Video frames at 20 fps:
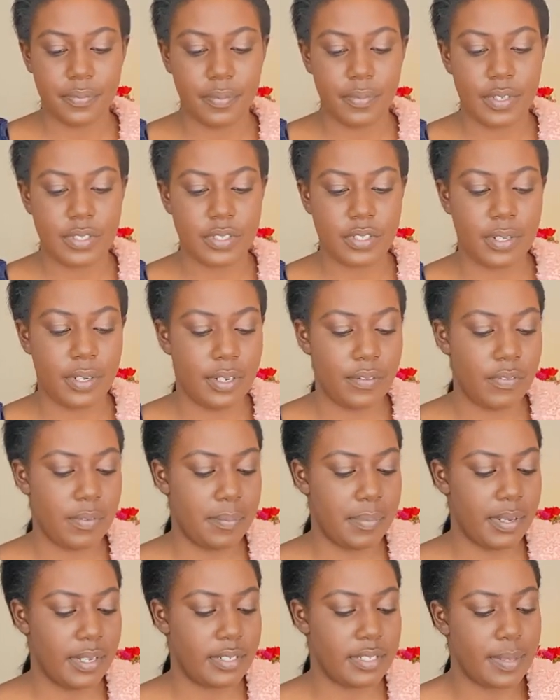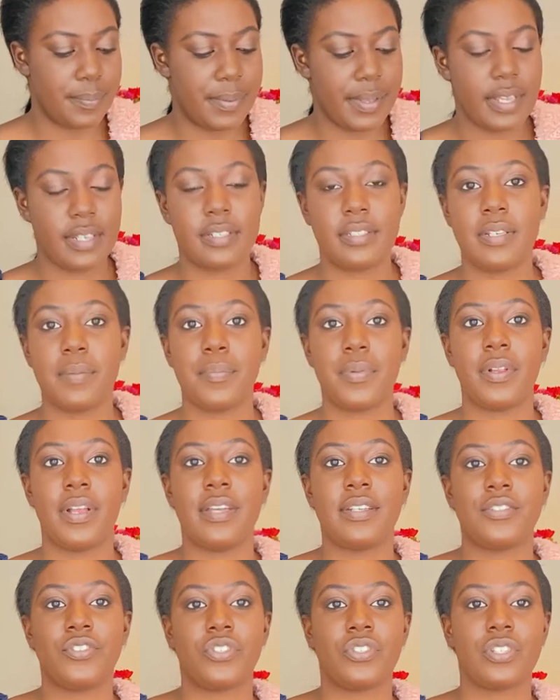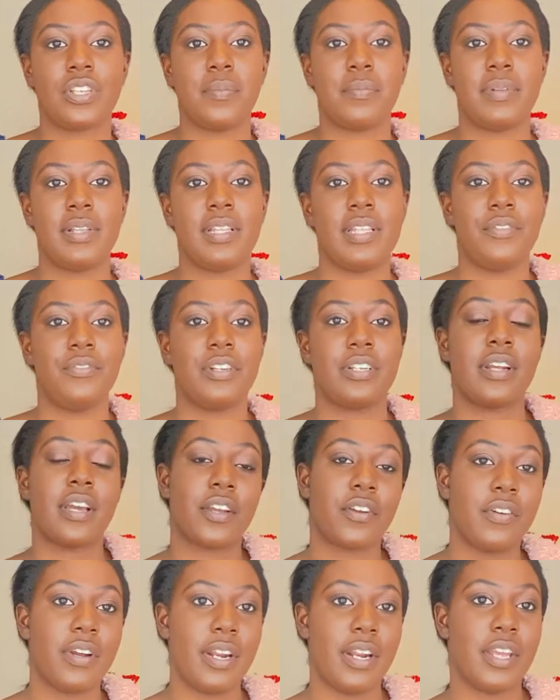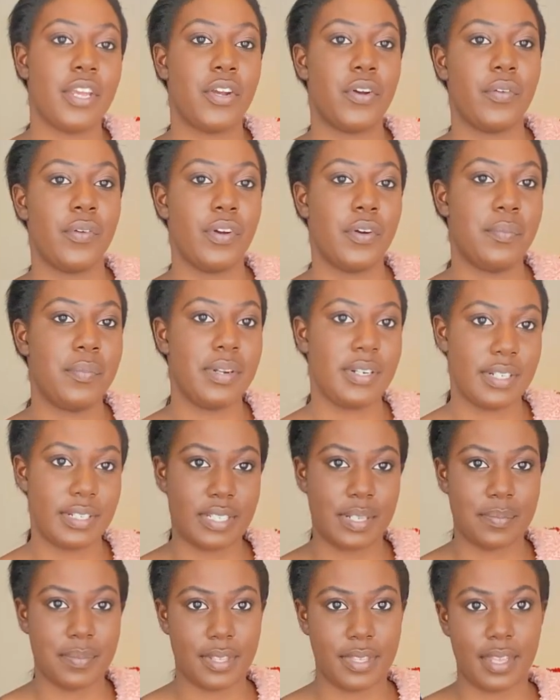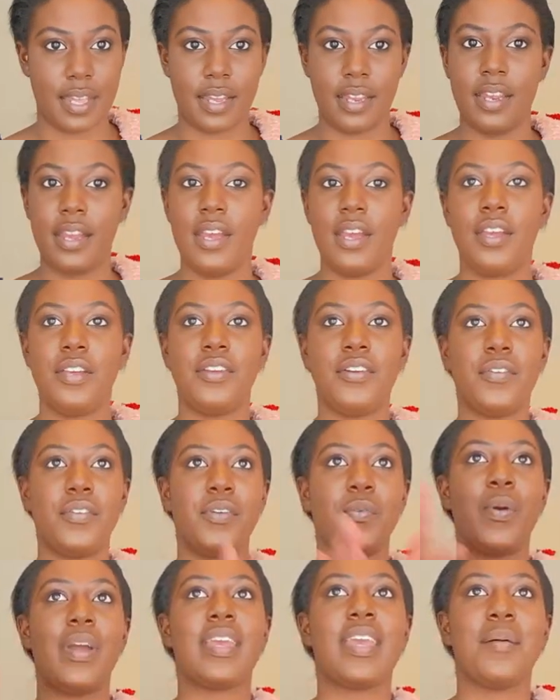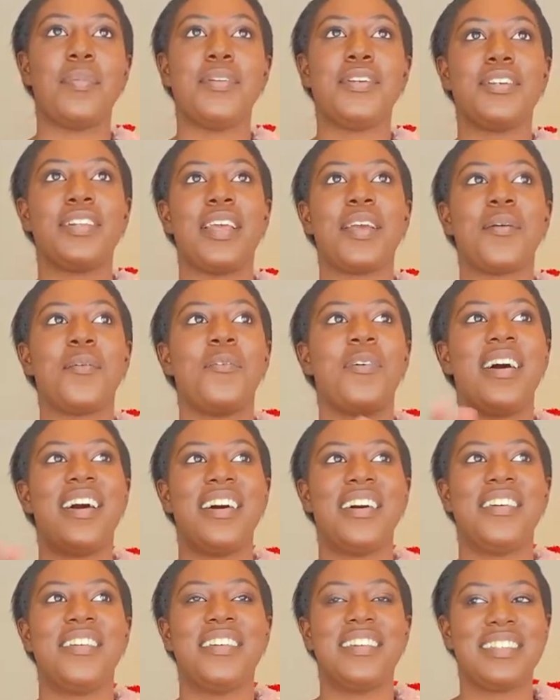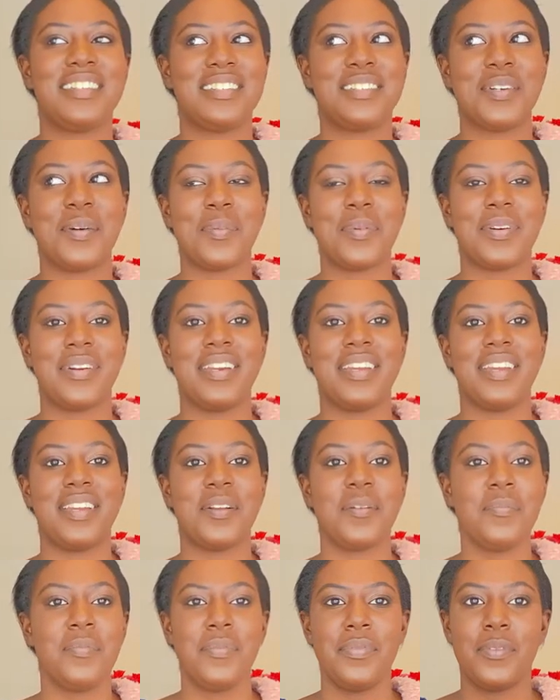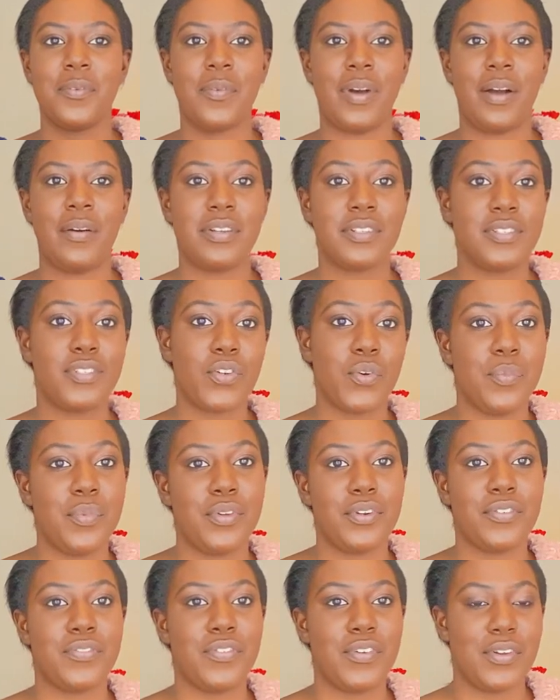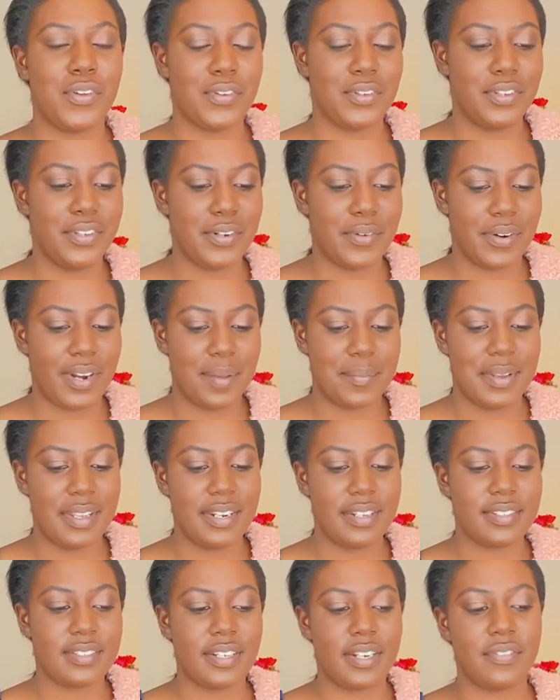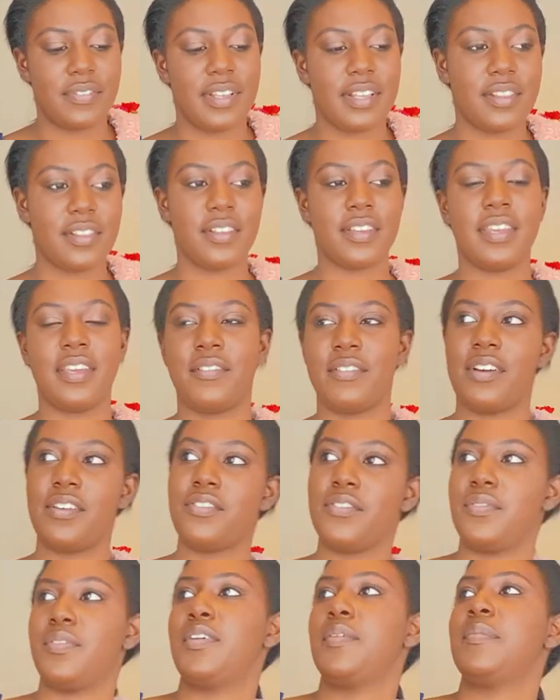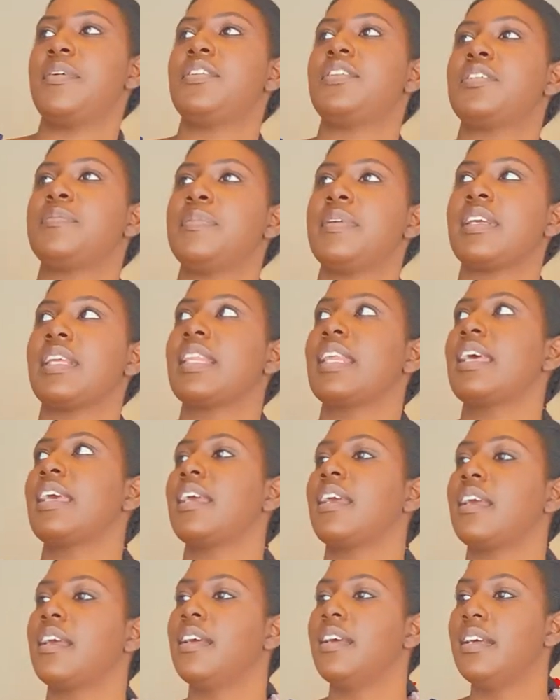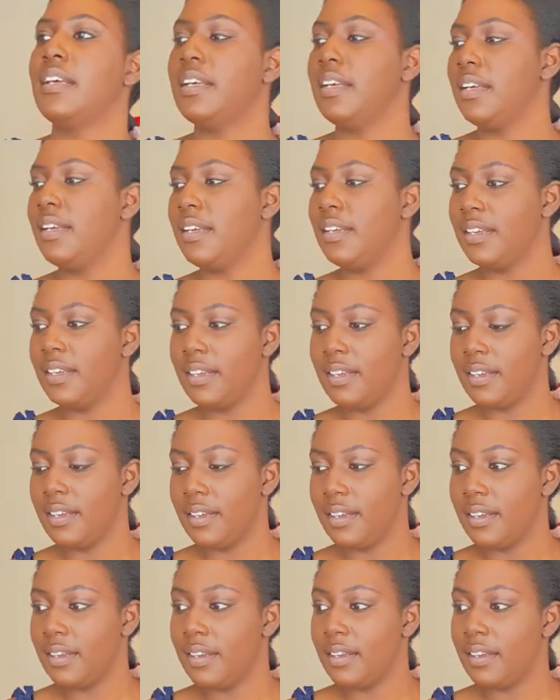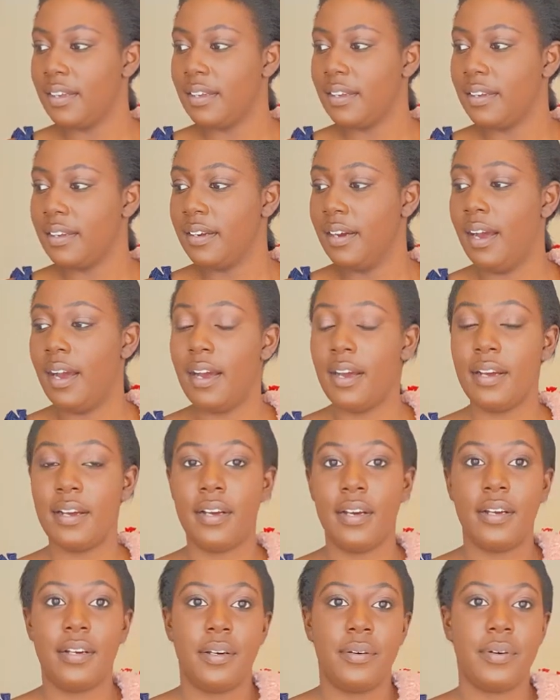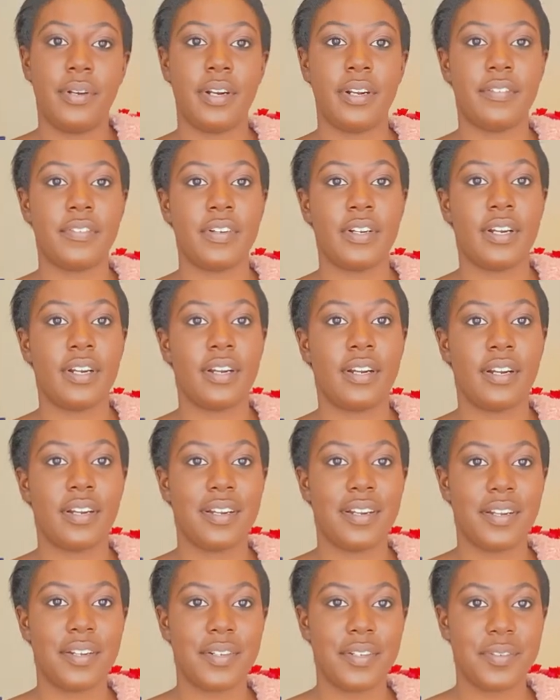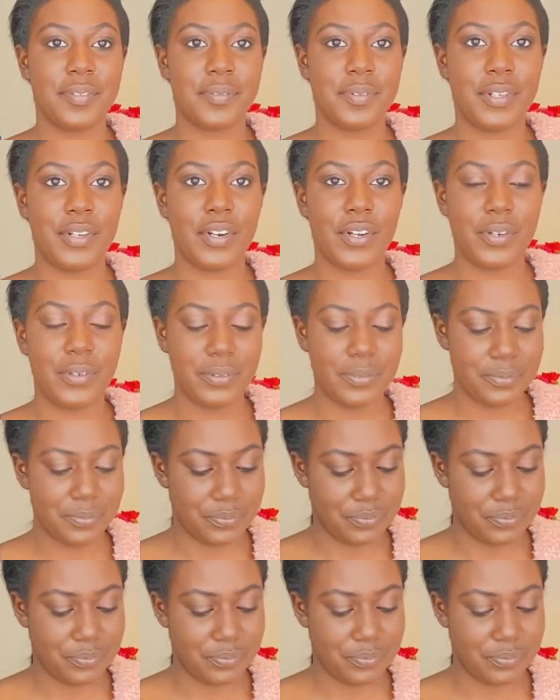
This could even be something as simple as just completely redecorating your room into something that, you know, you wake up and you're like, wow, it's so pretty. Wow, it's so beautiful. You know what I mean? Instead of like looking around your room and just being like, huh, whatever, you know?